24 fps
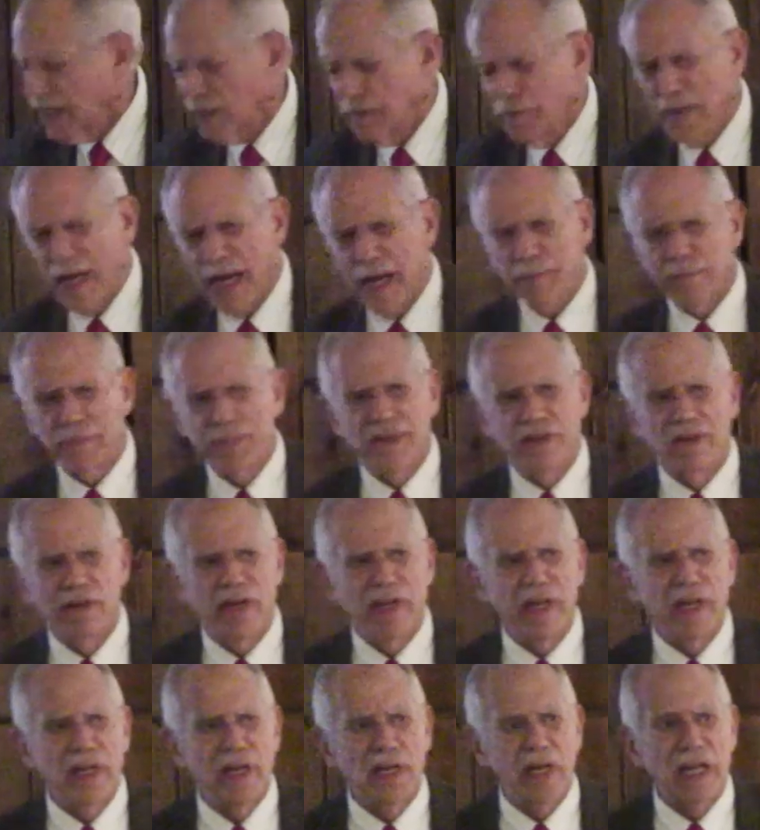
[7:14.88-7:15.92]
a map in,
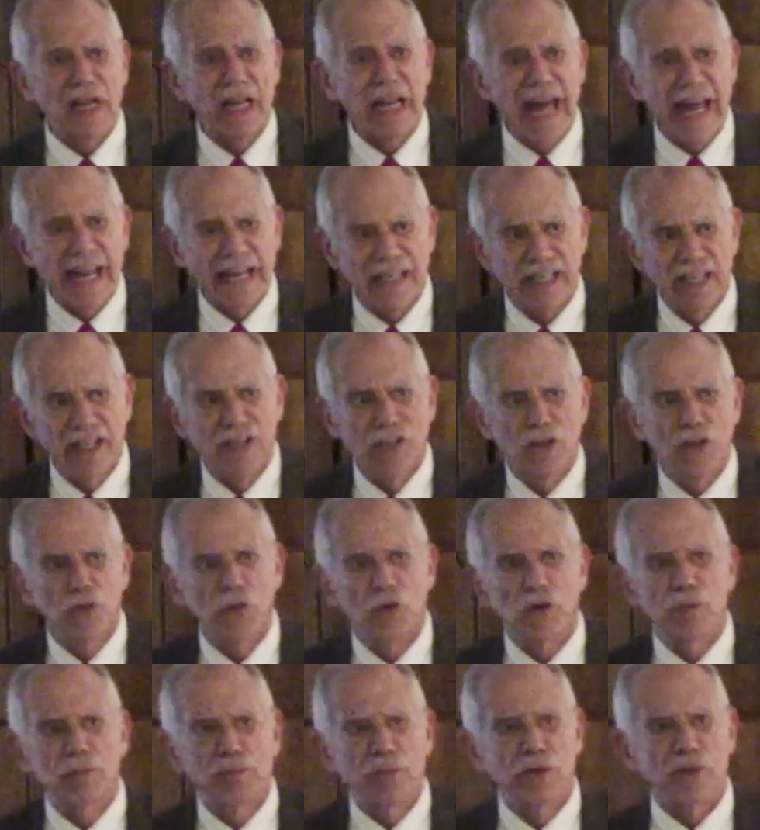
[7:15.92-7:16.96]
in Latin, you
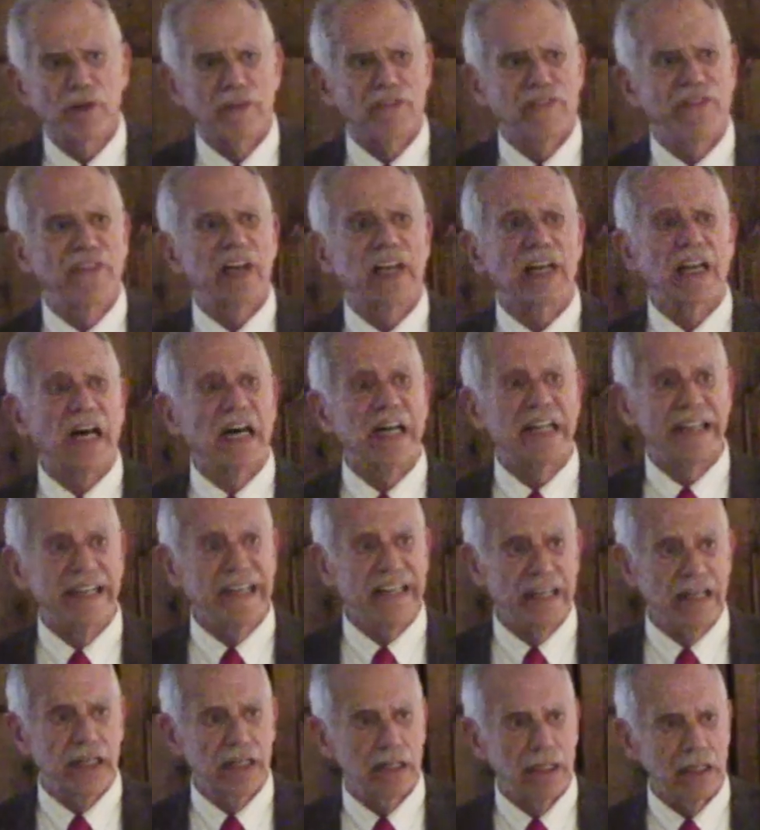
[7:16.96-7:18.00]
would put
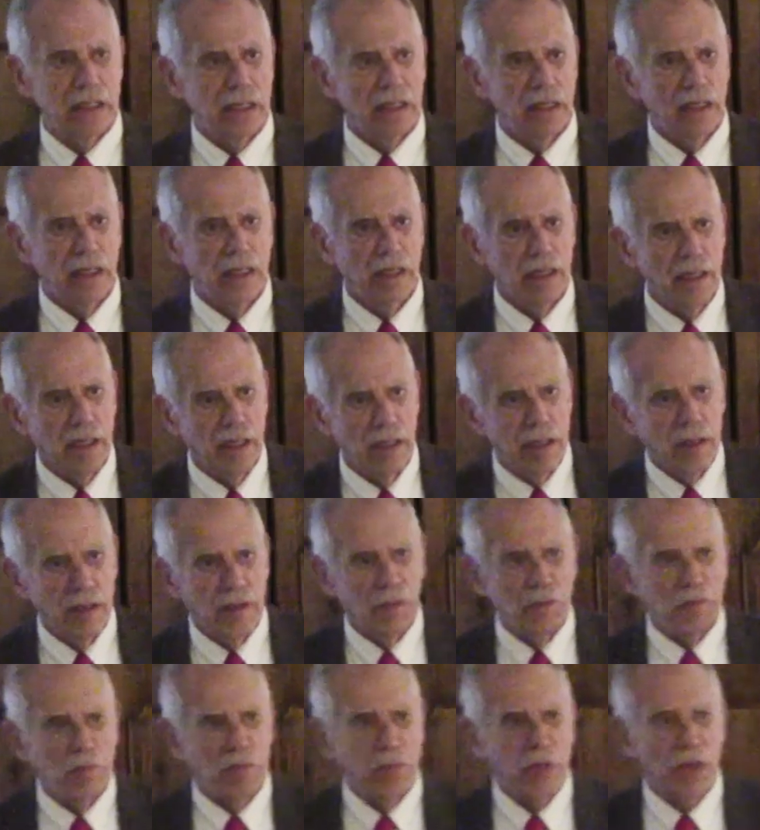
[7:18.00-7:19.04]
Finlandia.
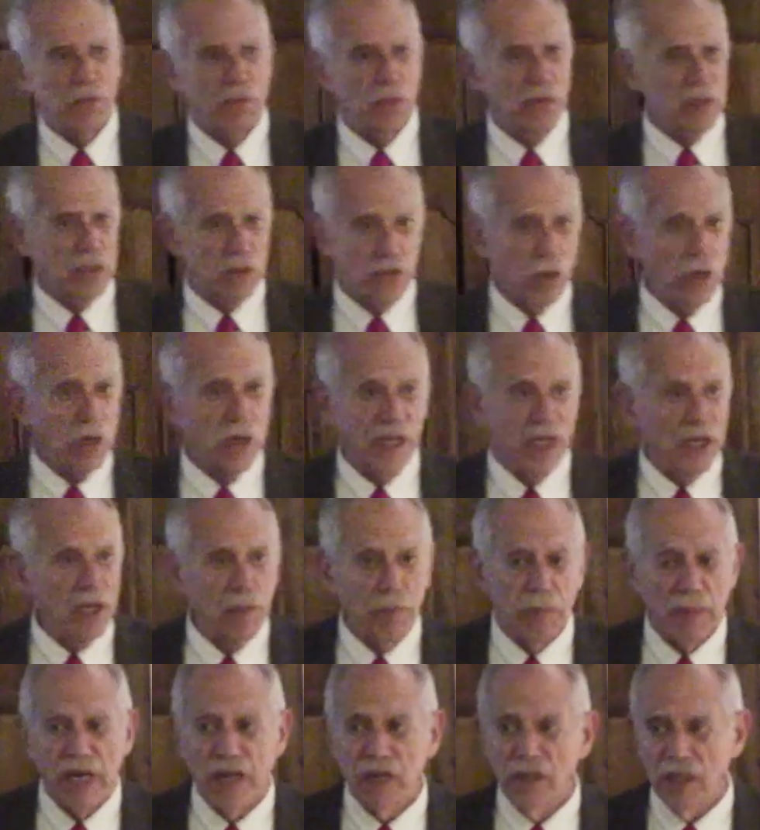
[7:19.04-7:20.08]
But when talking
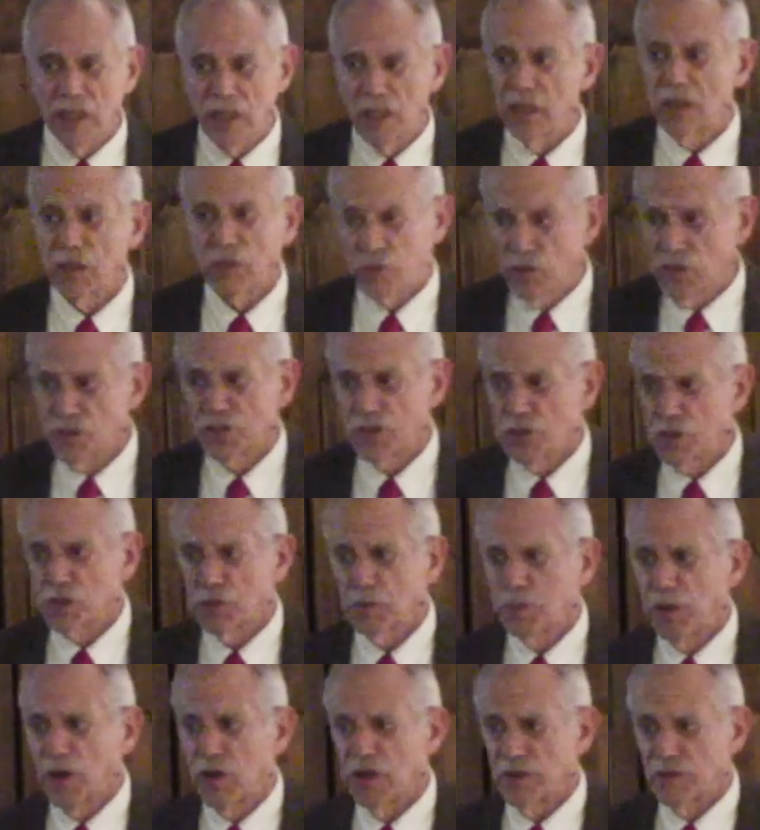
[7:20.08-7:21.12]
about it, it was just
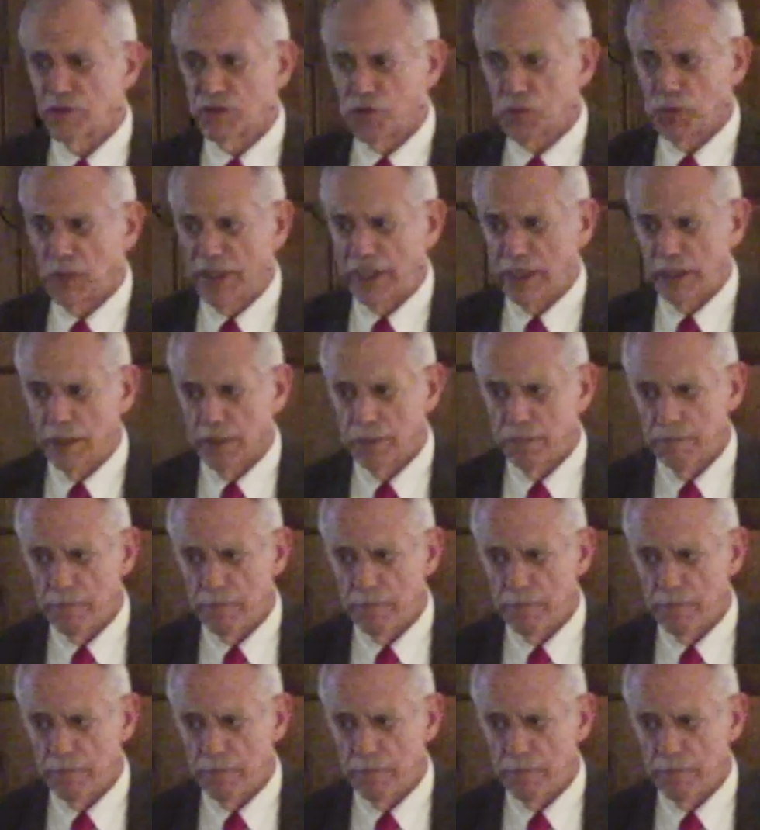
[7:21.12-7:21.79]
part of Sweden.